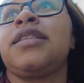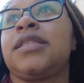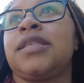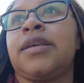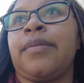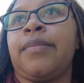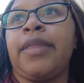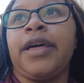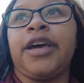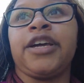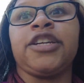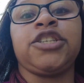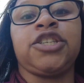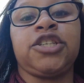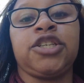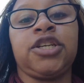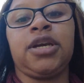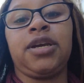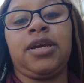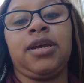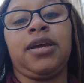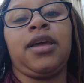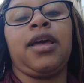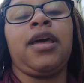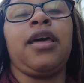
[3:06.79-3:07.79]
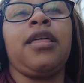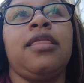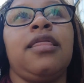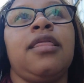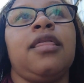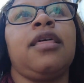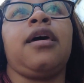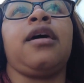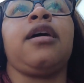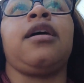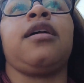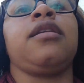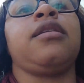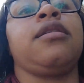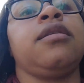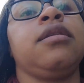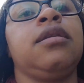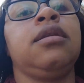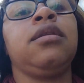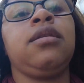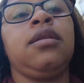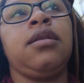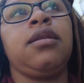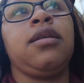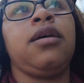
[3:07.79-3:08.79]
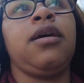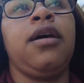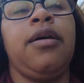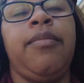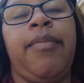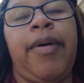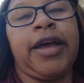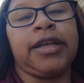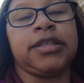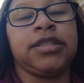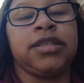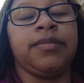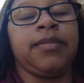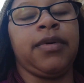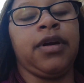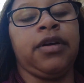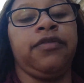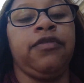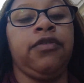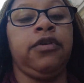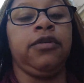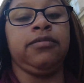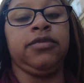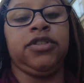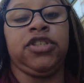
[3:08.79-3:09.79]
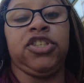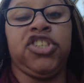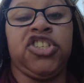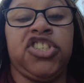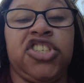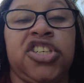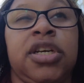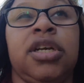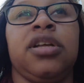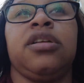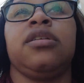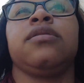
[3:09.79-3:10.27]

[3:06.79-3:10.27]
so much and then head back to my room to chill.